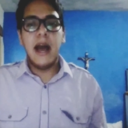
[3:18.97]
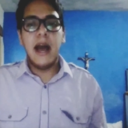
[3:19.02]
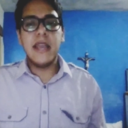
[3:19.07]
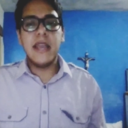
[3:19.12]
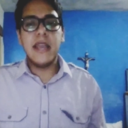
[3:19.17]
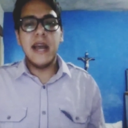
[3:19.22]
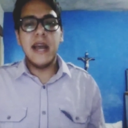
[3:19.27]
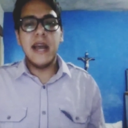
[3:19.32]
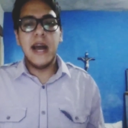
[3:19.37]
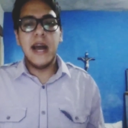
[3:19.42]

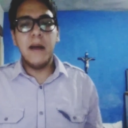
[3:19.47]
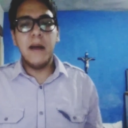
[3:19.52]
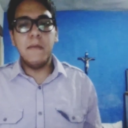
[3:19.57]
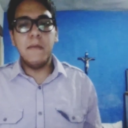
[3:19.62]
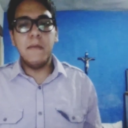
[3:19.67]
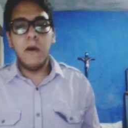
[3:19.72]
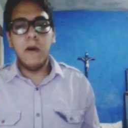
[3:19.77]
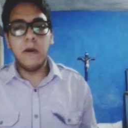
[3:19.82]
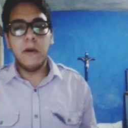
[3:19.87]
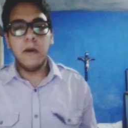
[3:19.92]
I
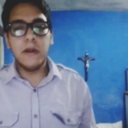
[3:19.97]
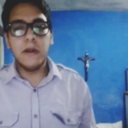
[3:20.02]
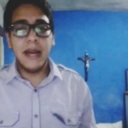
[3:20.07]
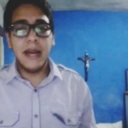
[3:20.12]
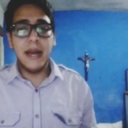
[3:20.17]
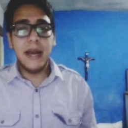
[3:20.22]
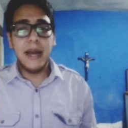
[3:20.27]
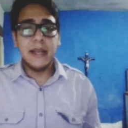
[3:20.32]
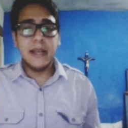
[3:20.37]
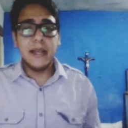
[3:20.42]
am or
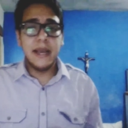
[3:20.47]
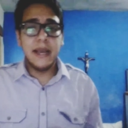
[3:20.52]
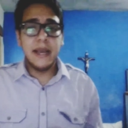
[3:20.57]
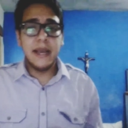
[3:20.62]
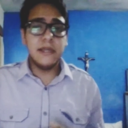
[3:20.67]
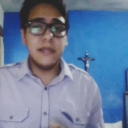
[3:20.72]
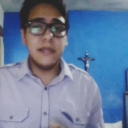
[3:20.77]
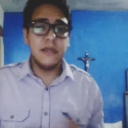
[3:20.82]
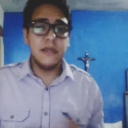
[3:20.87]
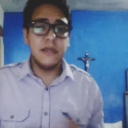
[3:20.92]
that
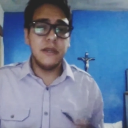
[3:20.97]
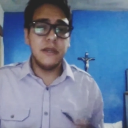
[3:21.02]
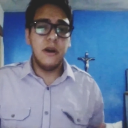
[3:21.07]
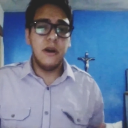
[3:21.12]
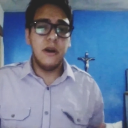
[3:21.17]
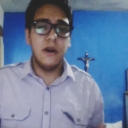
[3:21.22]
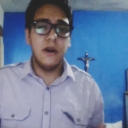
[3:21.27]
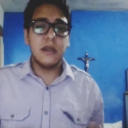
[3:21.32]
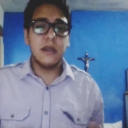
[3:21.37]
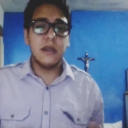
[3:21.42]
he is
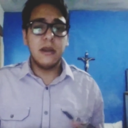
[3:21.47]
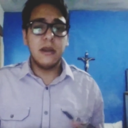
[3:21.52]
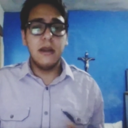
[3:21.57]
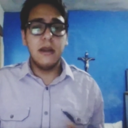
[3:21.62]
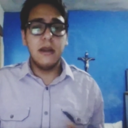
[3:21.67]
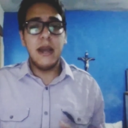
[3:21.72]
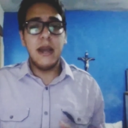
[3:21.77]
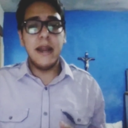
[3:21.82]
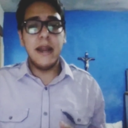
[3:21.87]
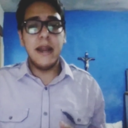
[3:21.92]
not
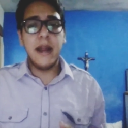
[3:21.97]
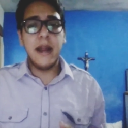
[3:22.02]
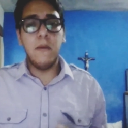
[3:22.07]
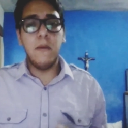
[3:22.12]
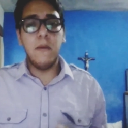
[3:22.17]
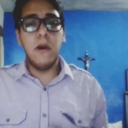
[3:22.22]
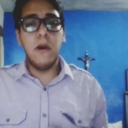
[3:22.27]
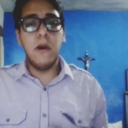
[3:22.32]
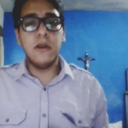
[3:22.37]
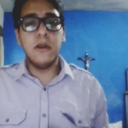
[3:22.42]
clear
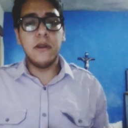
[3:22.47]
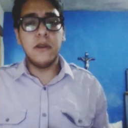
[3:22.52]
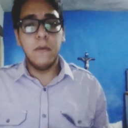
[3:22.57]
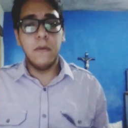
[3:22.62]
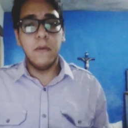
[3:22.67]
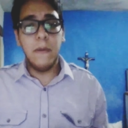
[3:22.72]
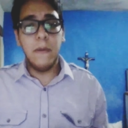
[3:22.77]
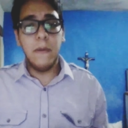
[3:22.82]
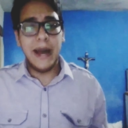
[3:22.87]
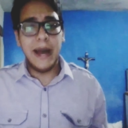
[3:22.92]
about
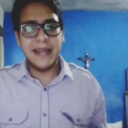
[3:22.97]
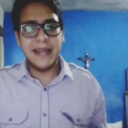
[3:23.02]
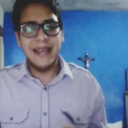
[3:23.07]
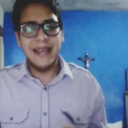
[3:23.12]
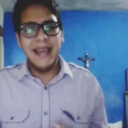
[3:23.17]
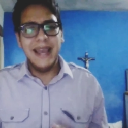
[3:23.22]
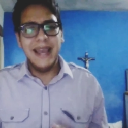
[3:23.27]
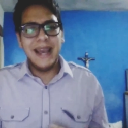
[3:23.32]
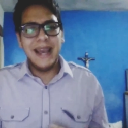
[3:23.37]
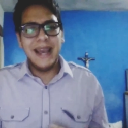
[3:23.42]
what
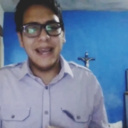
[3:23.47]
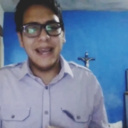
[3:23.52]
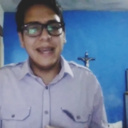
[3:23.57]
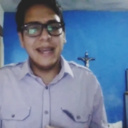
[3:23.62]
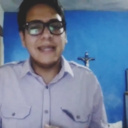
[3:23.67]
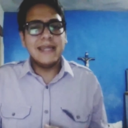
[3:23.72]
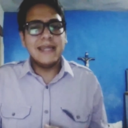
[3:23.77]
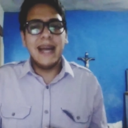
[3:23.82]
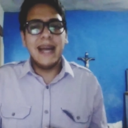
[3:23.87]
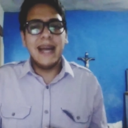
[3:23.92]

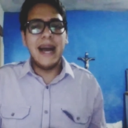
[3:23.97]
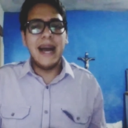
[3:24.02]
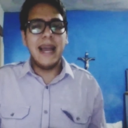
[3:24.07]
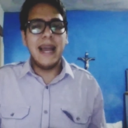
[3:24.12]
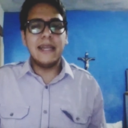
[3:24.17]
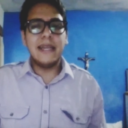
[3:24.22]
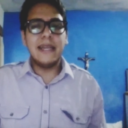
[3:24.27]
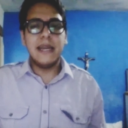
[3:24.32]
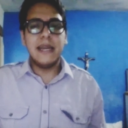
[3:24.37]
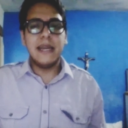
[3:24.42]
he
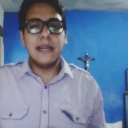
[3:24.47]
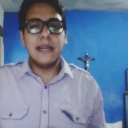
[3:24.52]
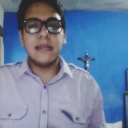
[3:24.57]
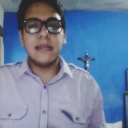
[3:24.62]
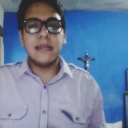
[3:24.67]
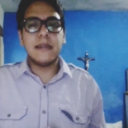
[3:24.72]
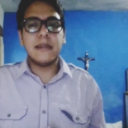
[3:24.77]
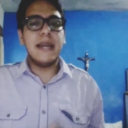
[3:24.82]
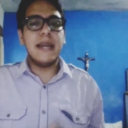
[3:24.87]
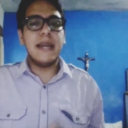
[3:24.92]
says and
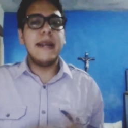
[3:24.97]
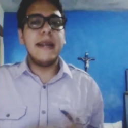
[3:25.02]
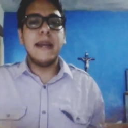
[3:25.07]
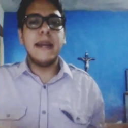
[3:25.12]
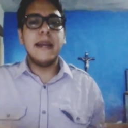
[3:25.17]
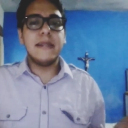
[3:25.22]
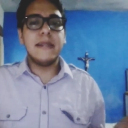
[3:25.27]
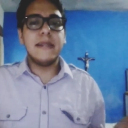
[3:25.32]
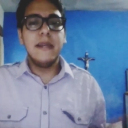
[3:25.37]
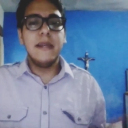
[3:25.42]

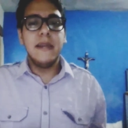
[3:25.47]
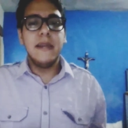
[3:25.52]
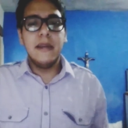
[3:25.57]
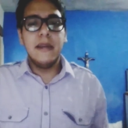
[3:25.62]
generates